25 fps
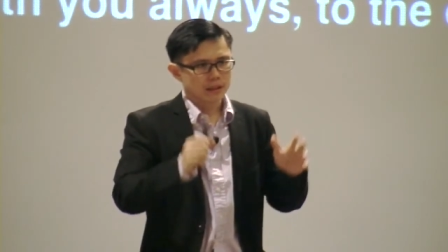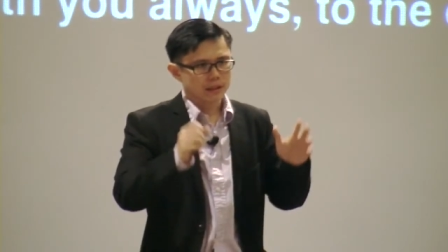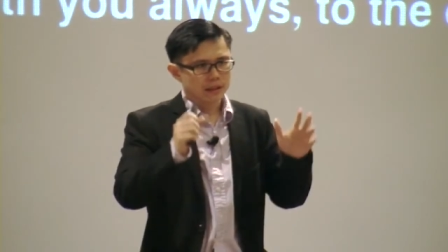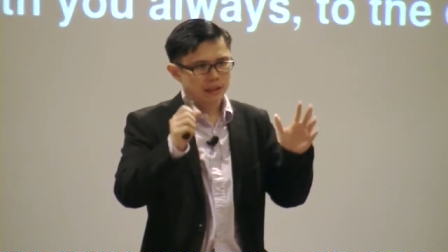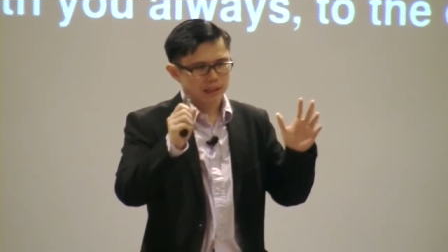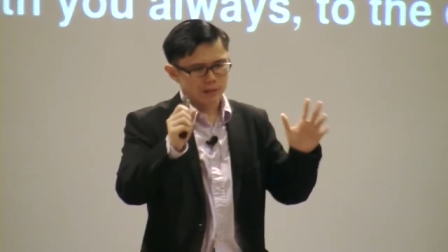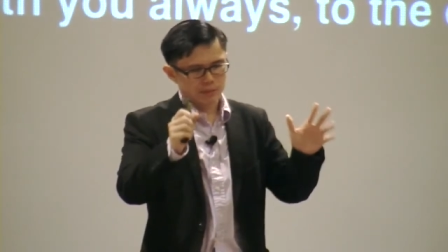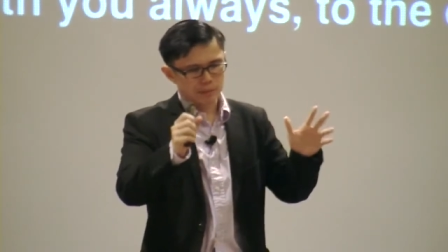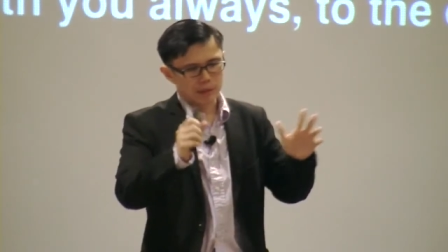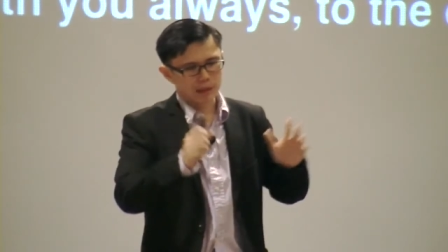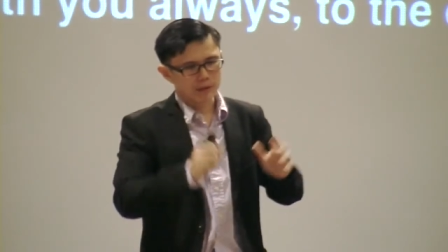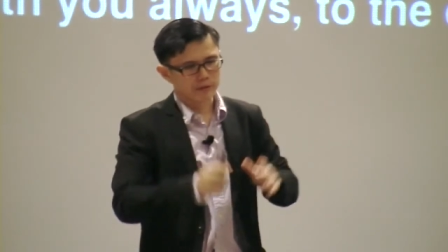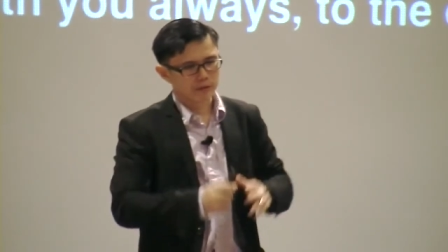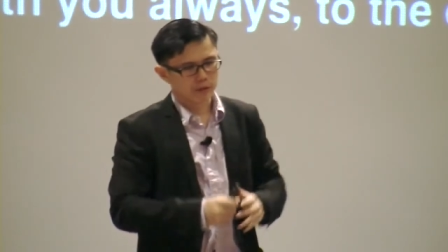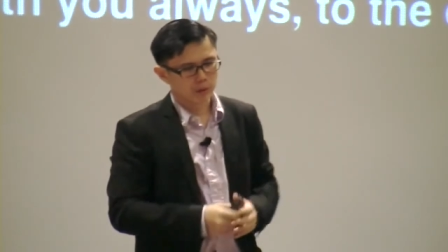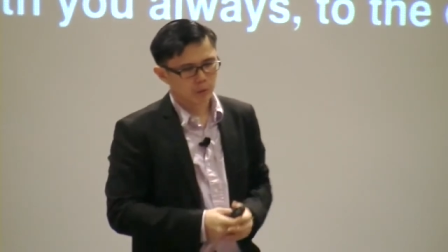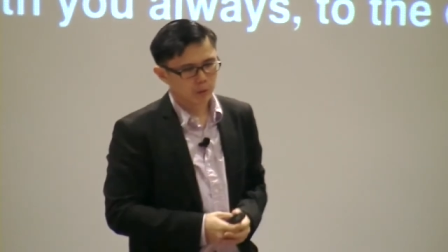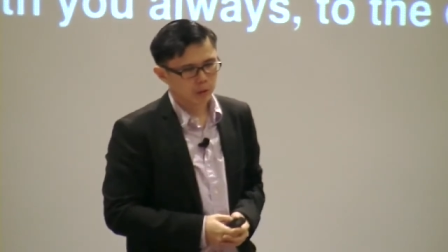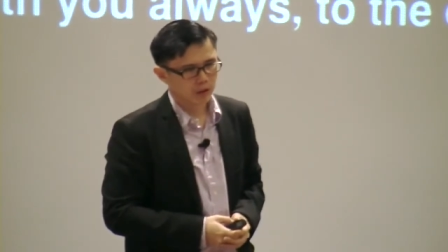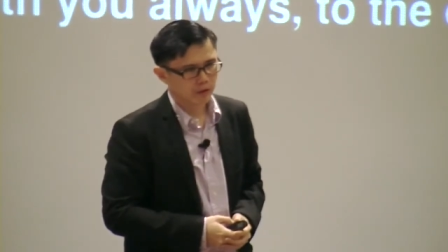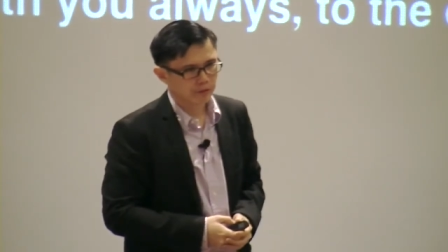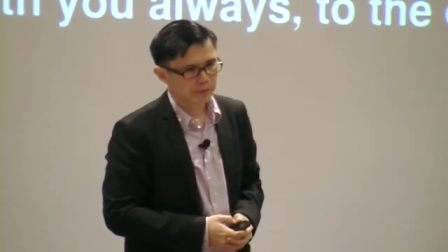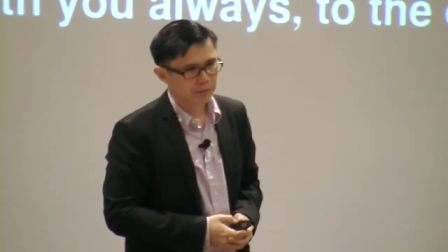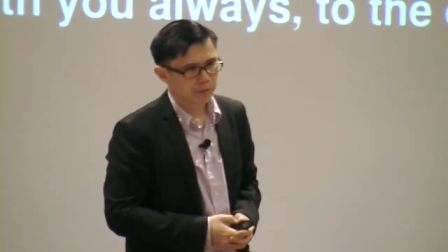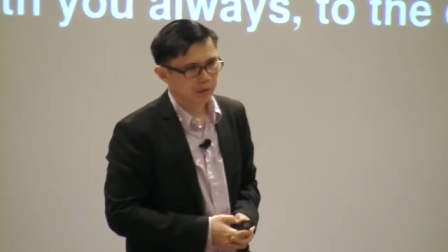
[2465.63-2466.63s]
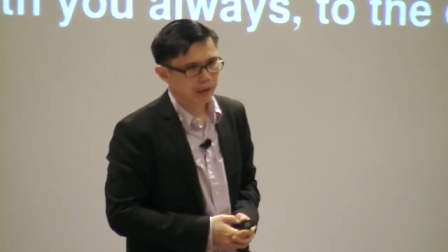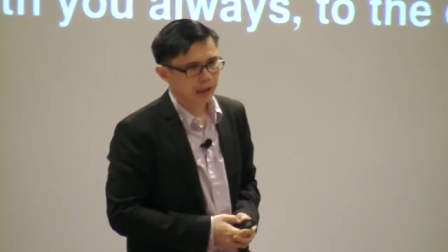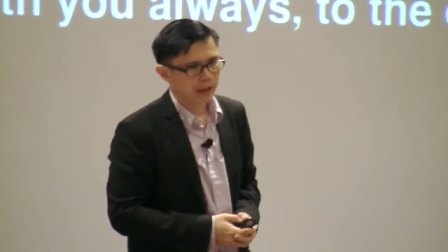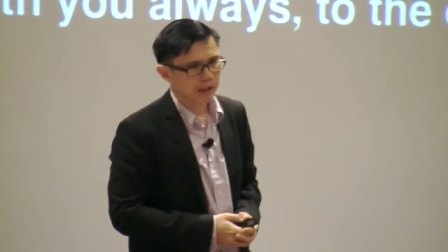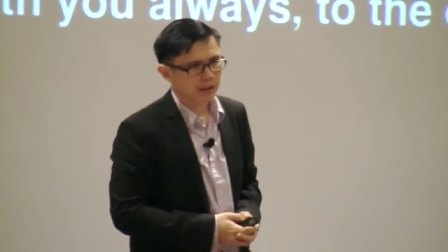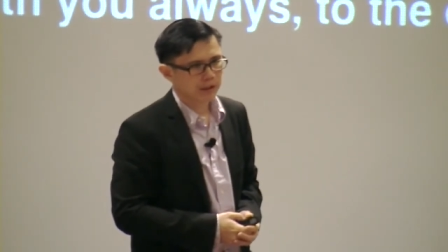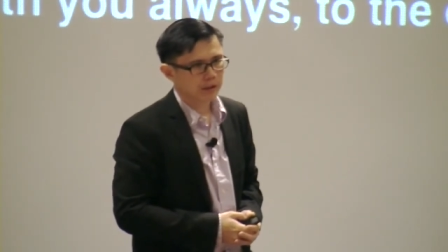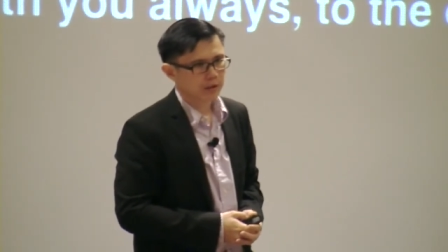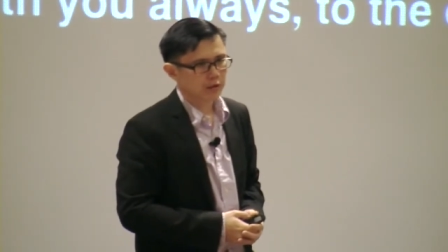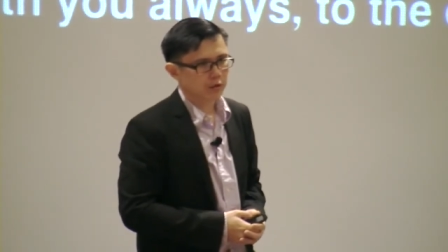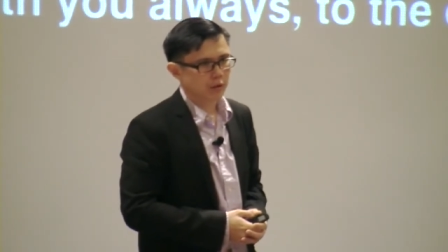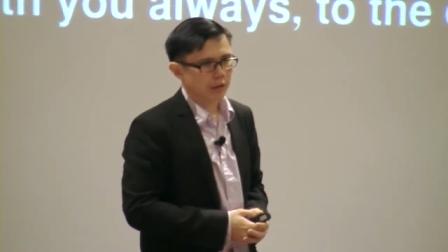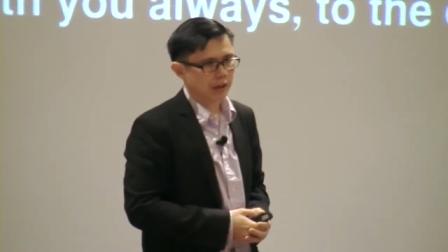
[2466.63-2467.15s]
Let's bow for a word of prayer
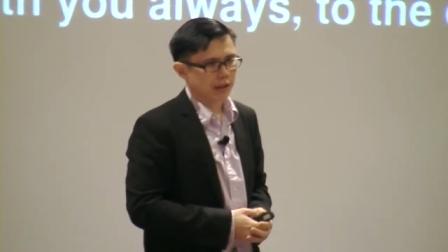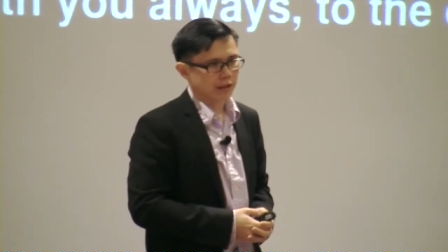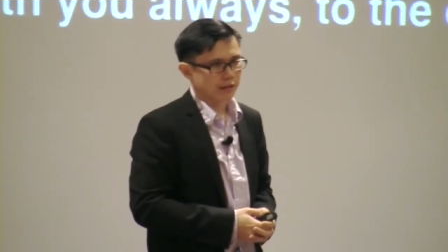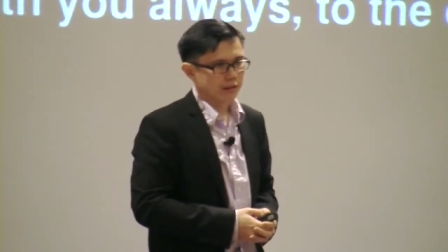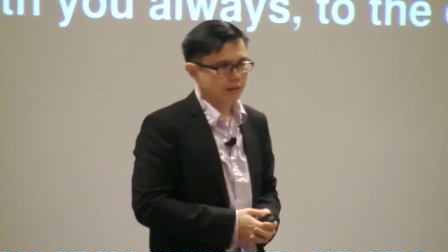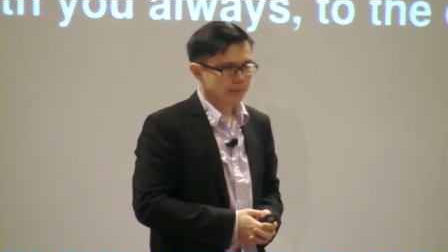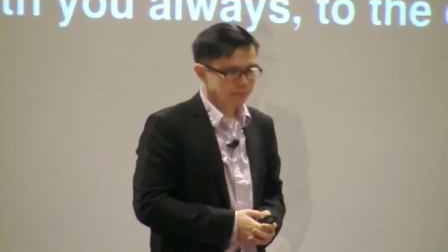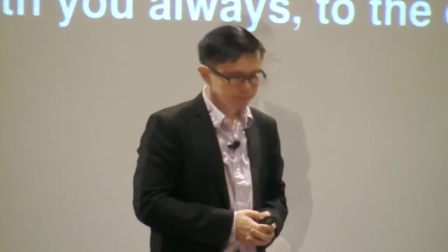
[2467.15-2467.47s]
together.